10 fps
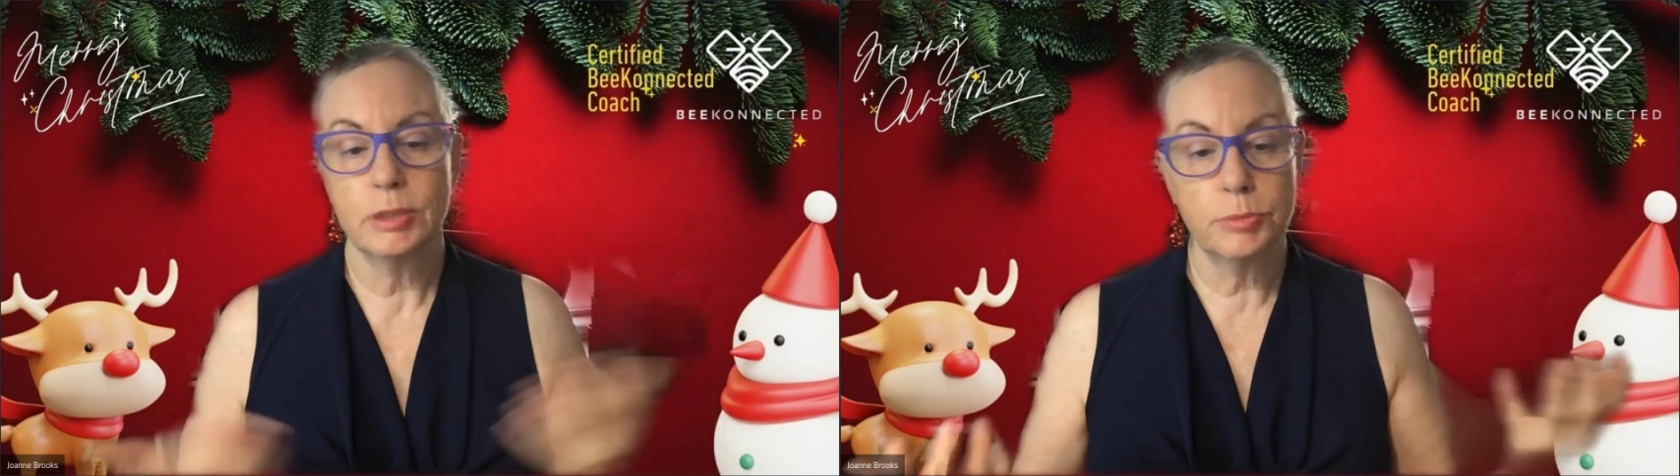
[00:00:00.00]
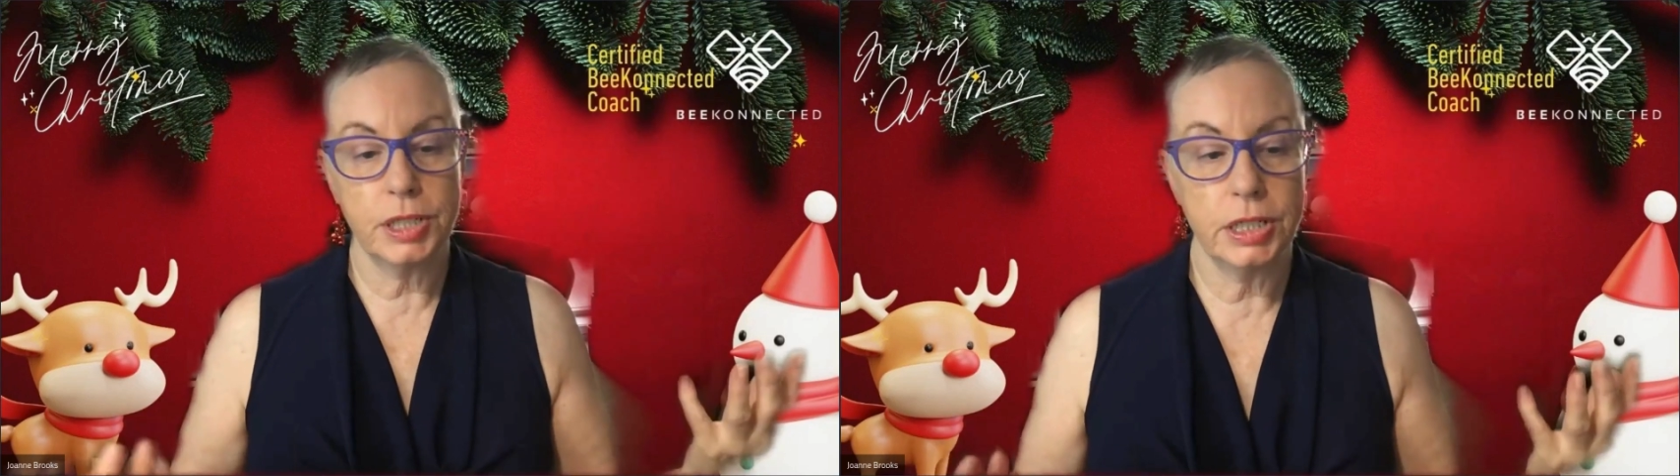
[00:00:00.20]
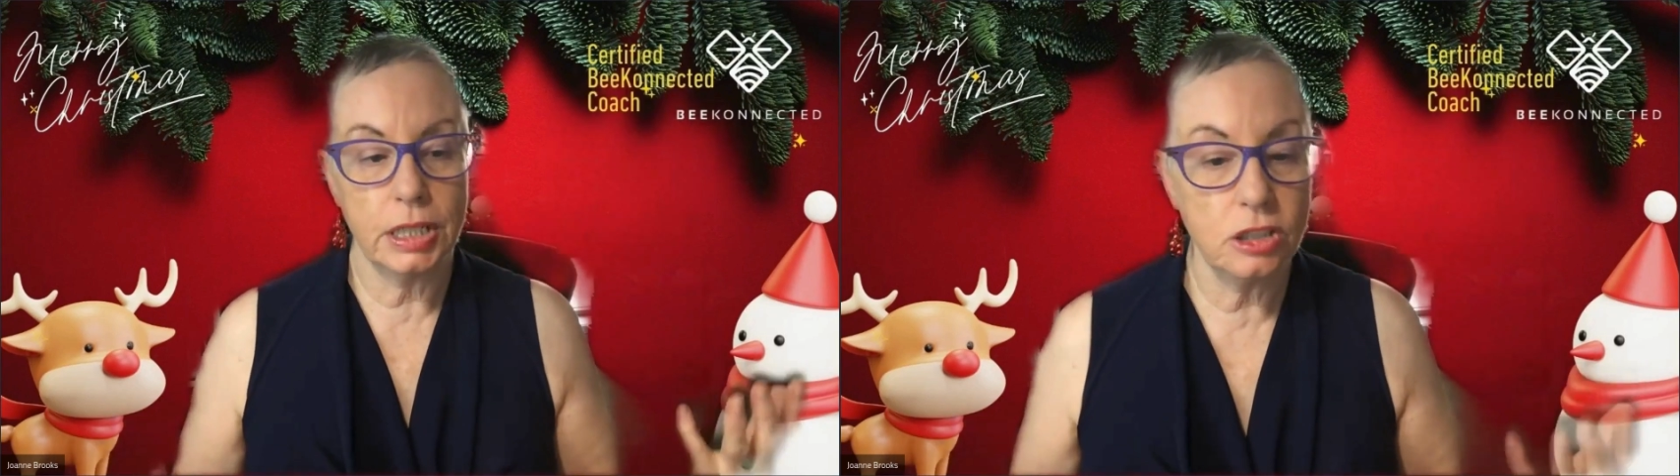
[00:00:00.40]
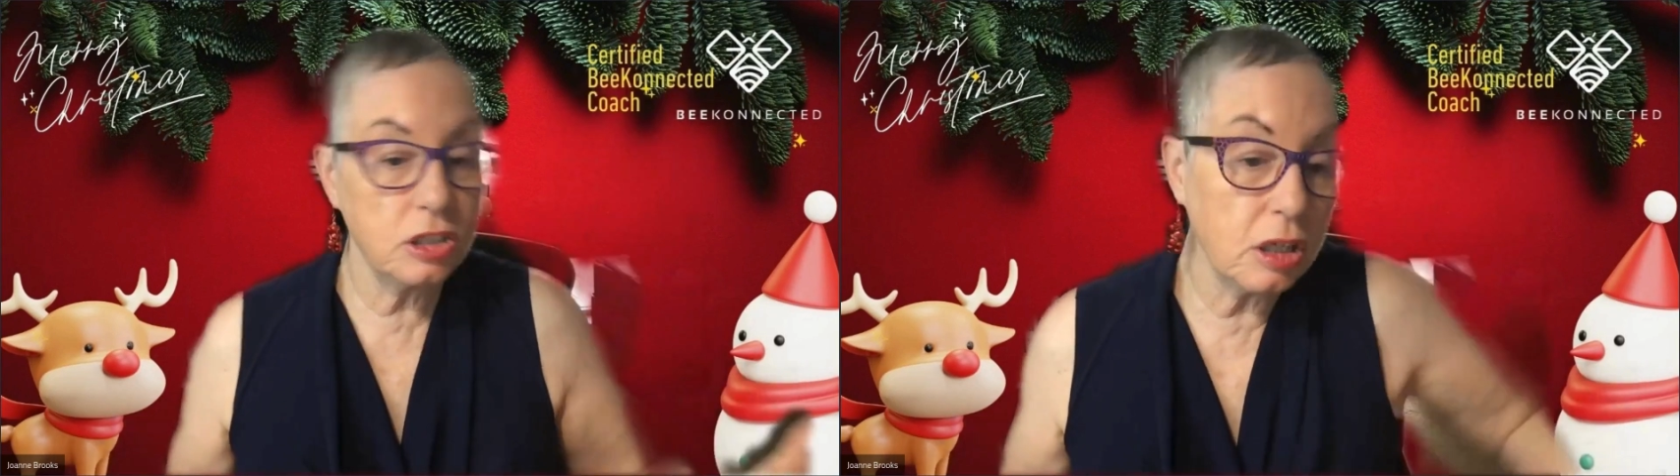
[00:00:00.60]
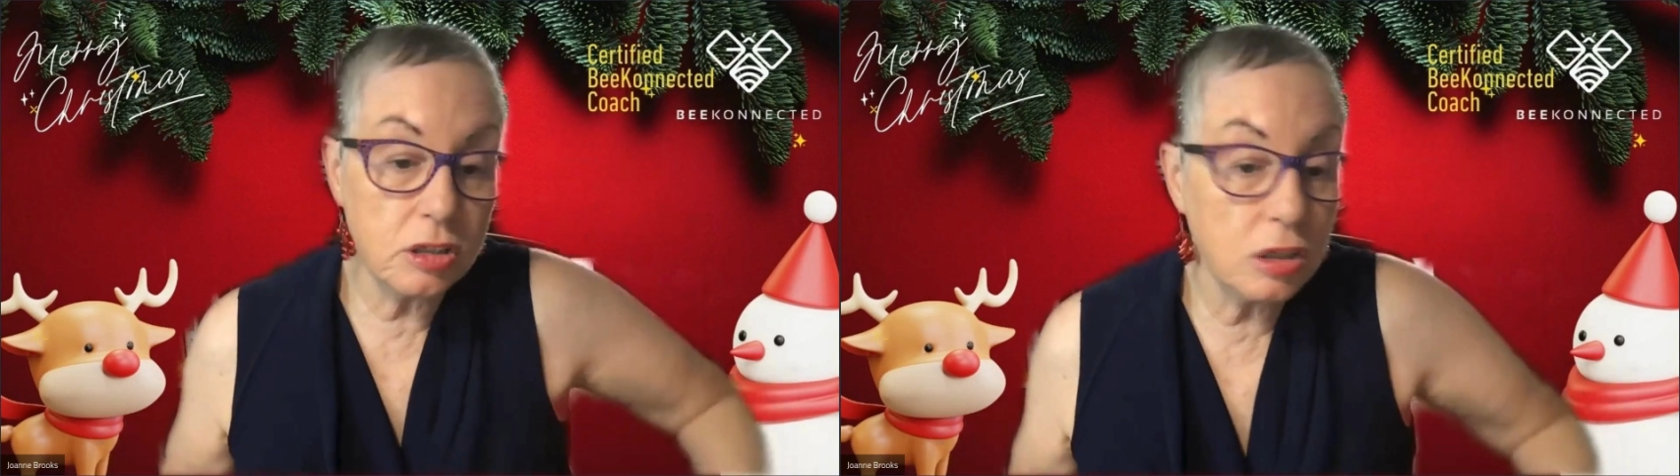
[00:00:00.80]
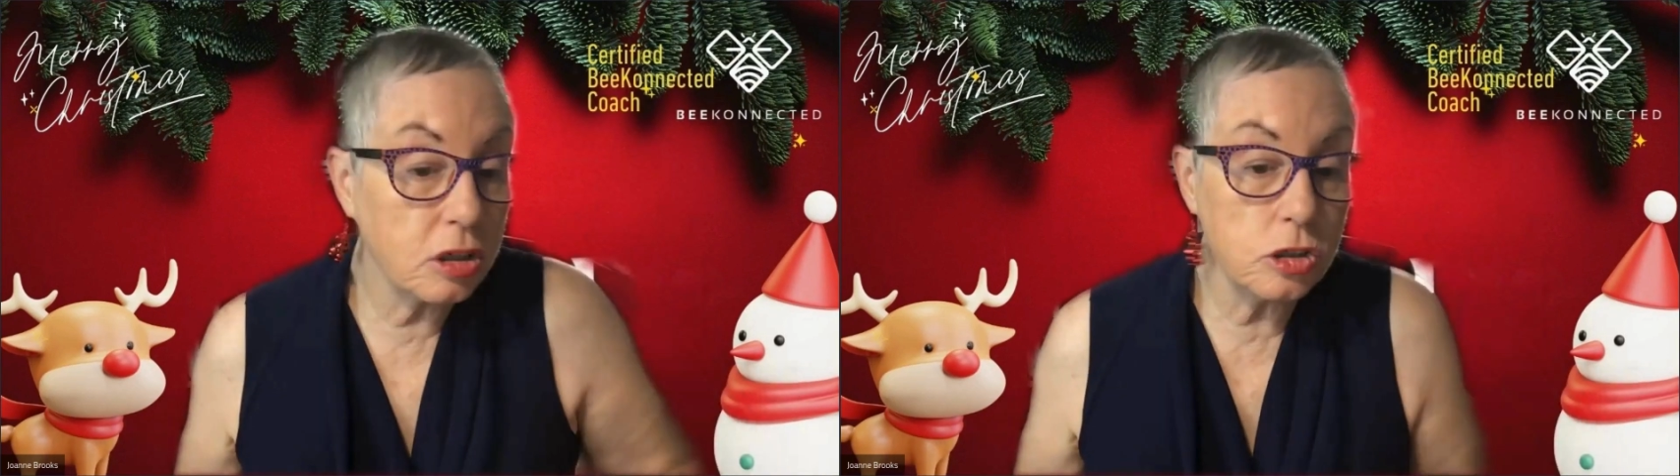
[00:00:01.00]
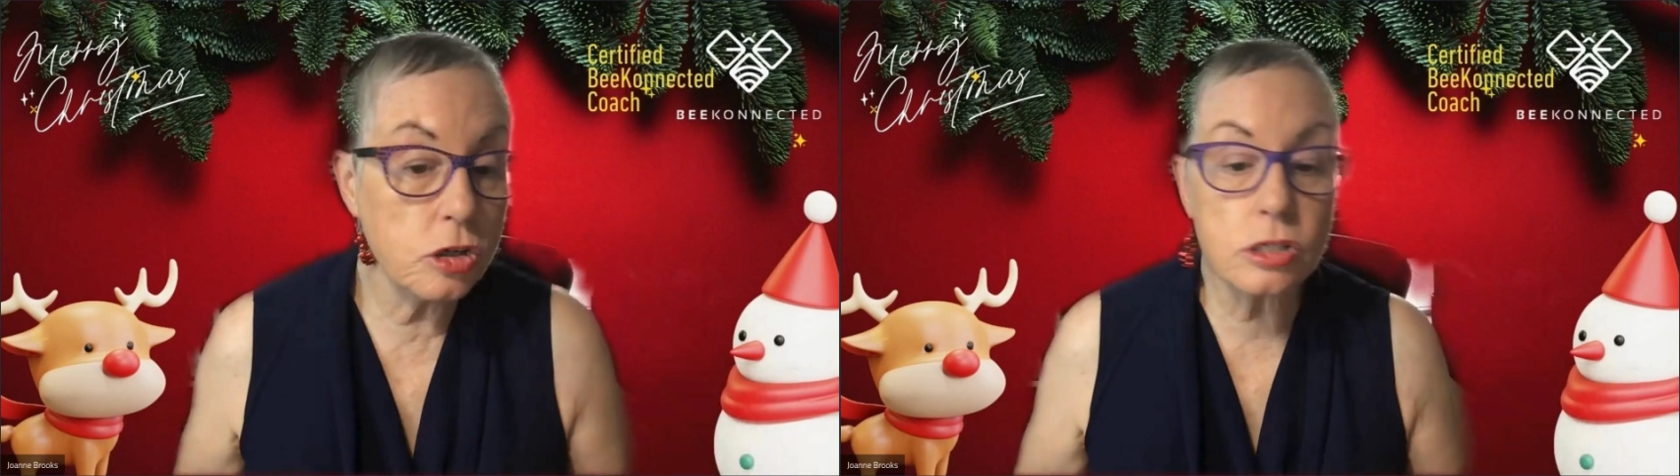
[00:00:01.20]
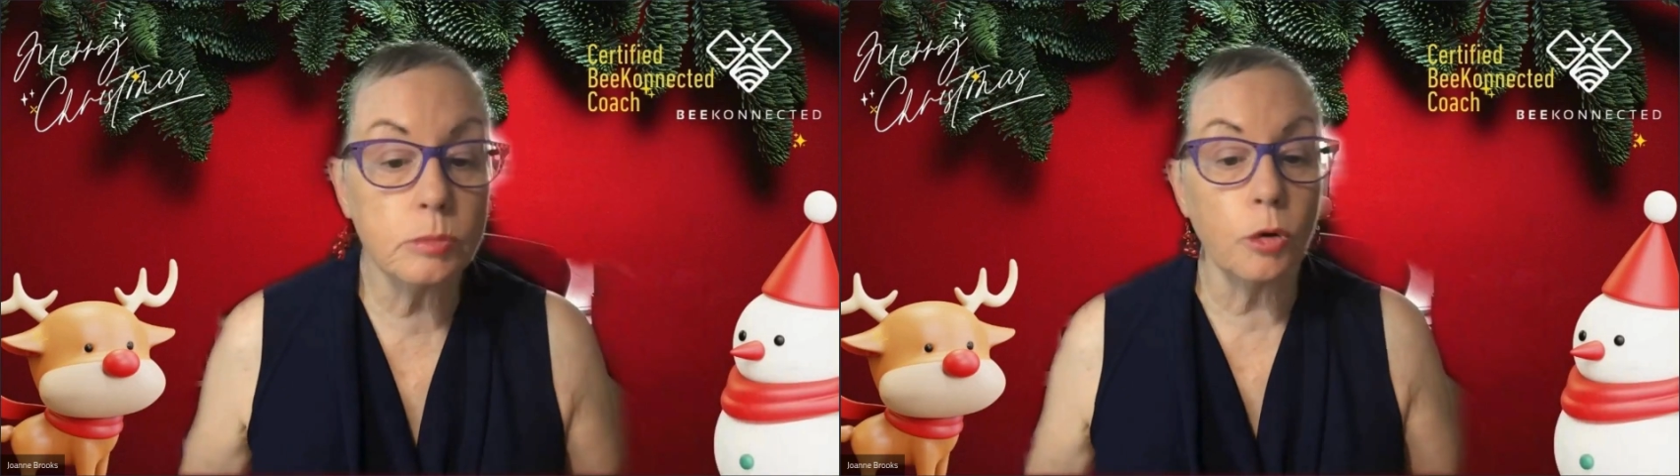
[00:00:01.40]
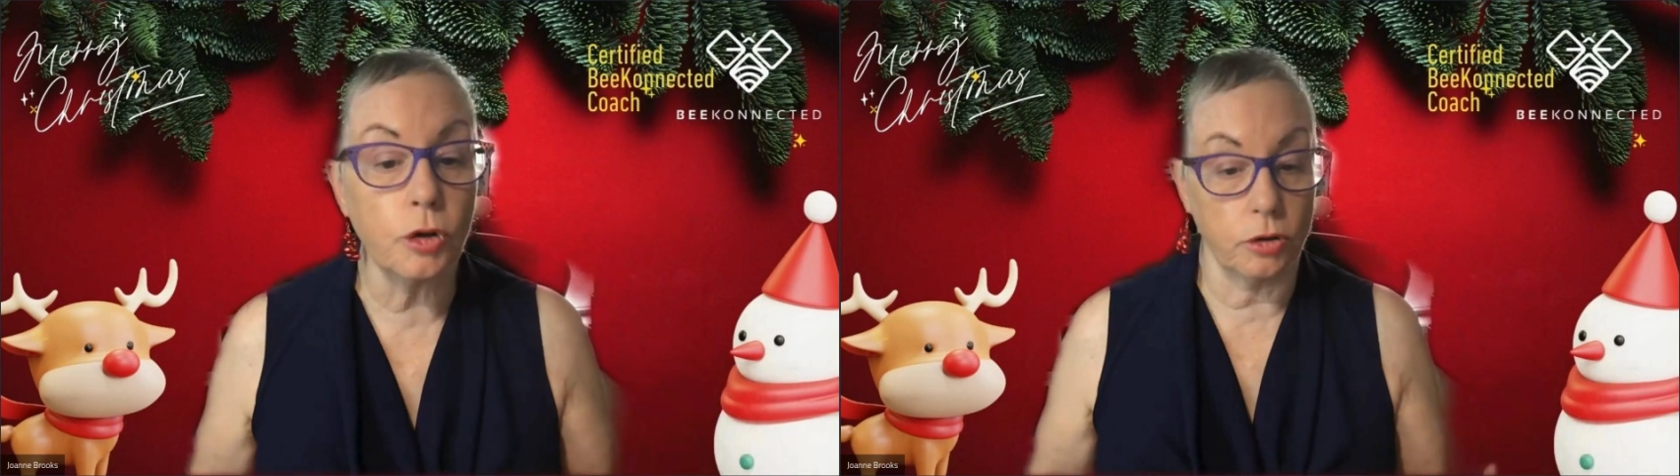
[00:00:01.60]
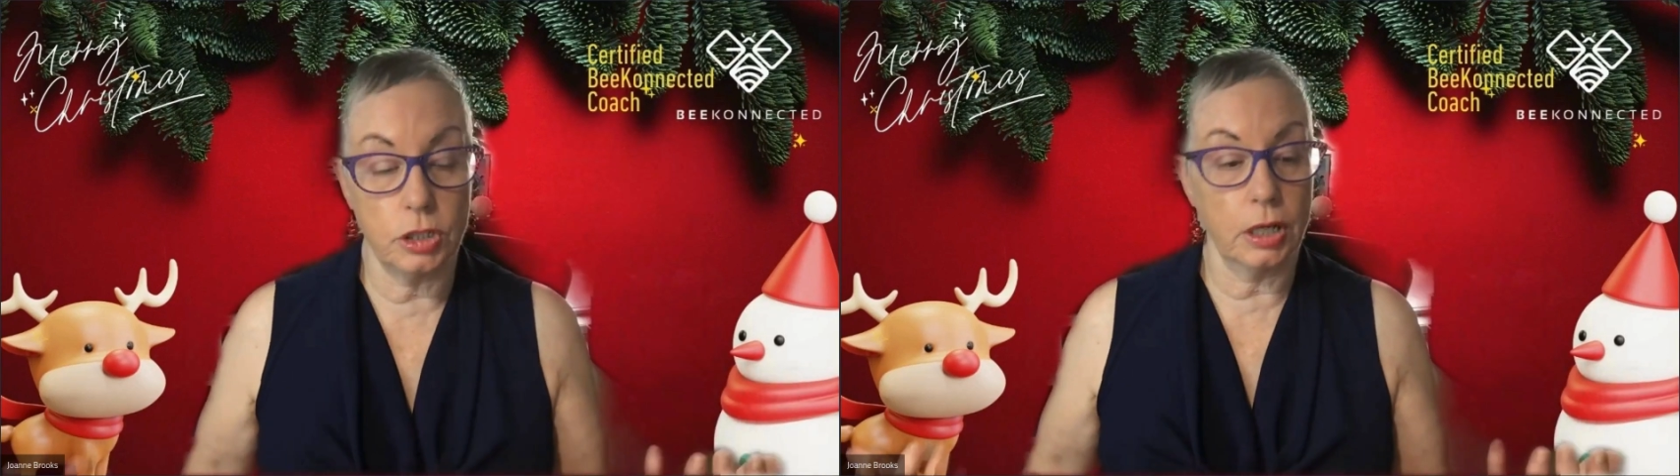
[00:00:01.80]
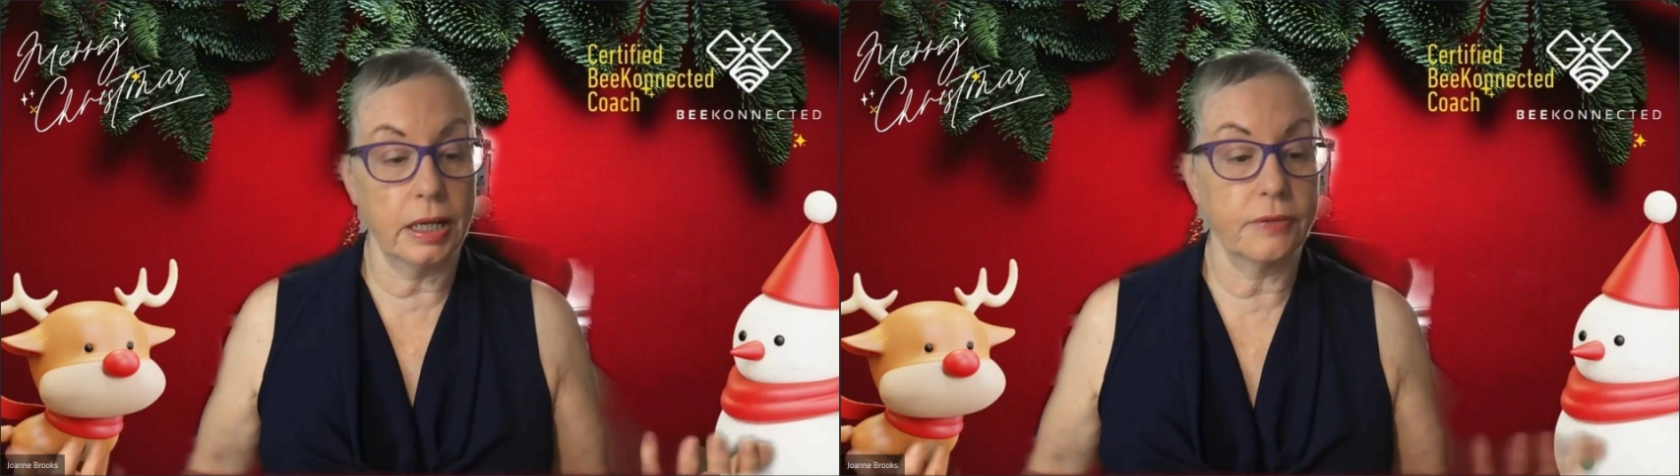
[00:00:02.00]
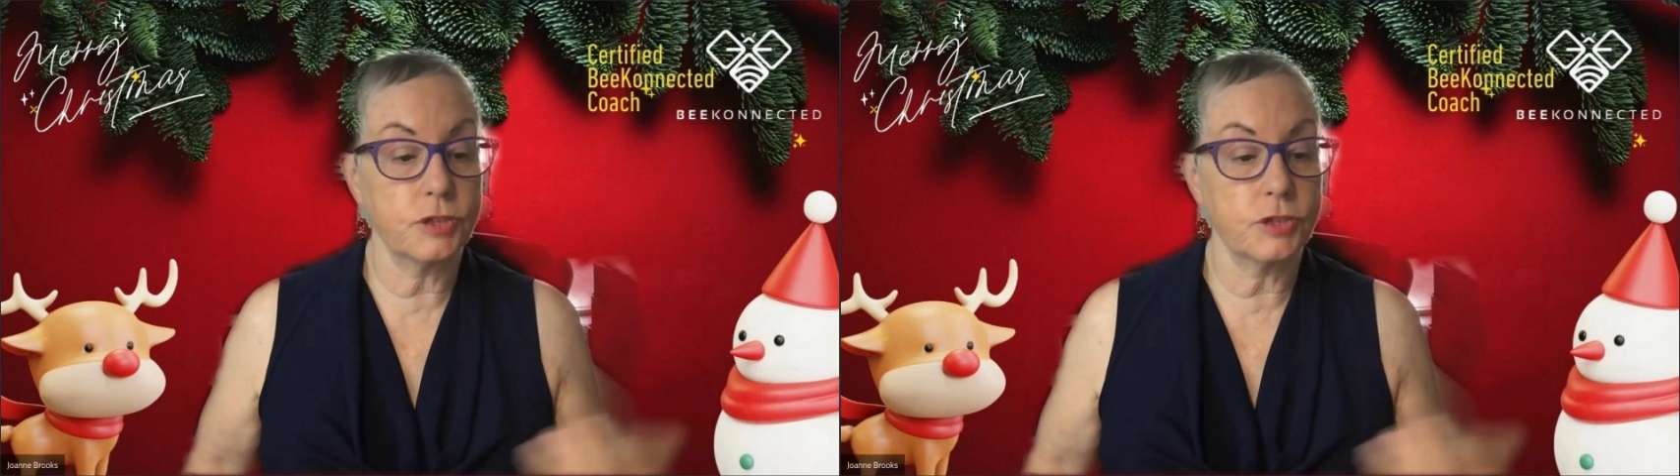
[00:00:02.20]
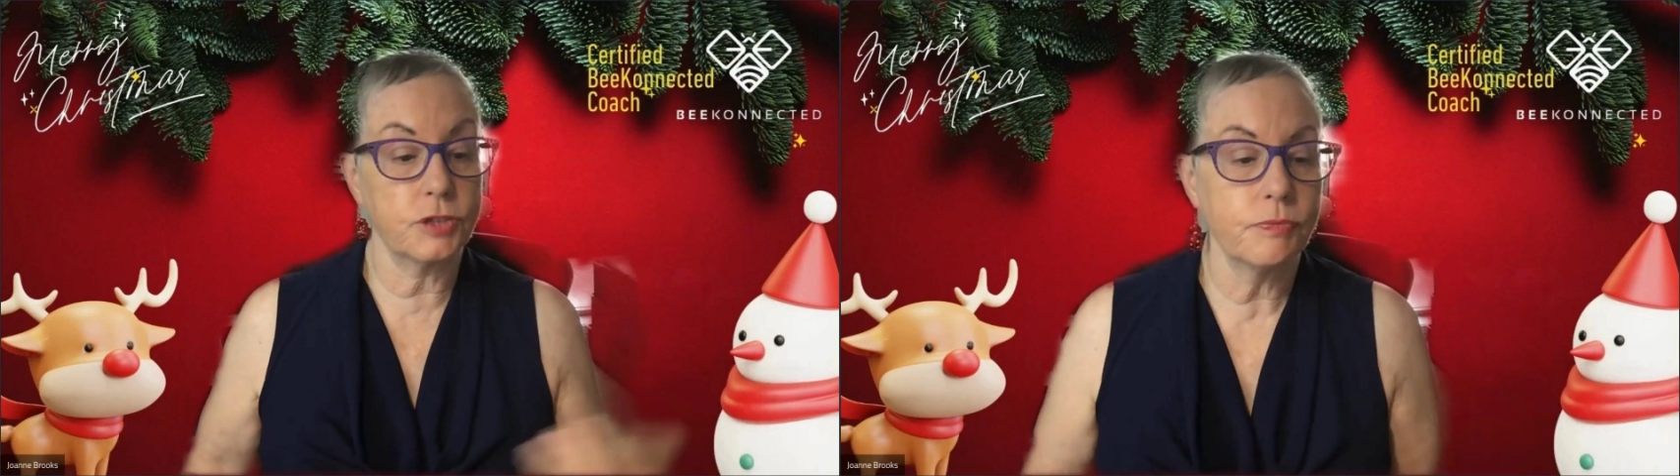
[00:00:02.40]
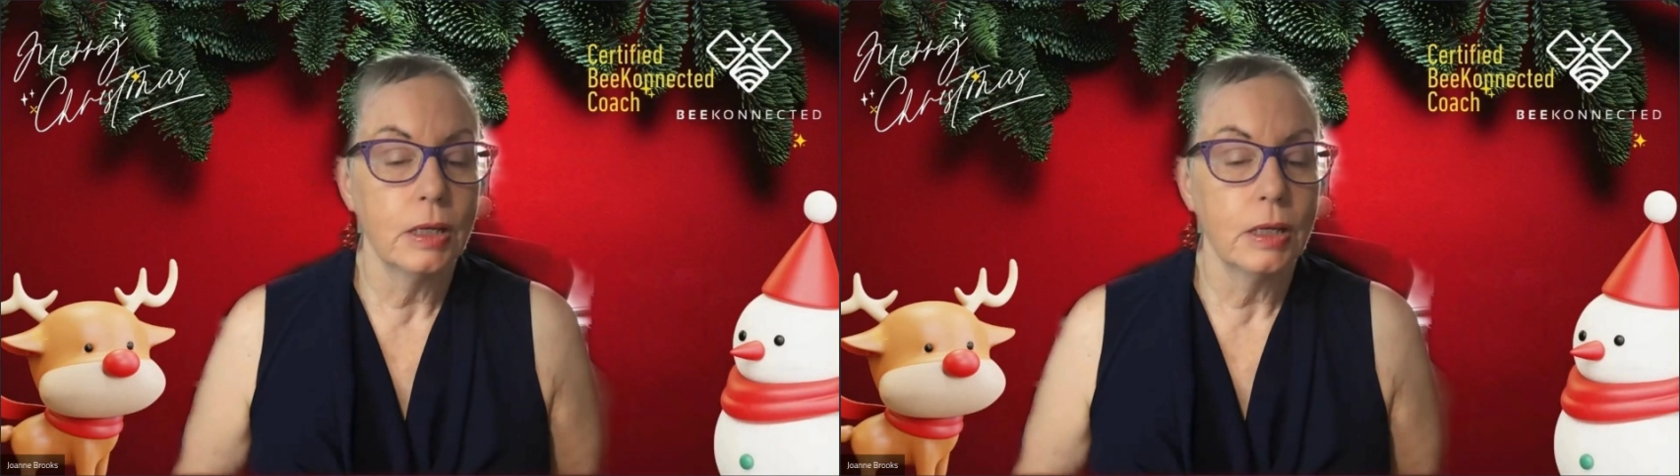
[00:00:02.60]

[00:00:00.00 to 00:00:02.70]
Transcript: Pretty neat. You can use them or not. You don't have to.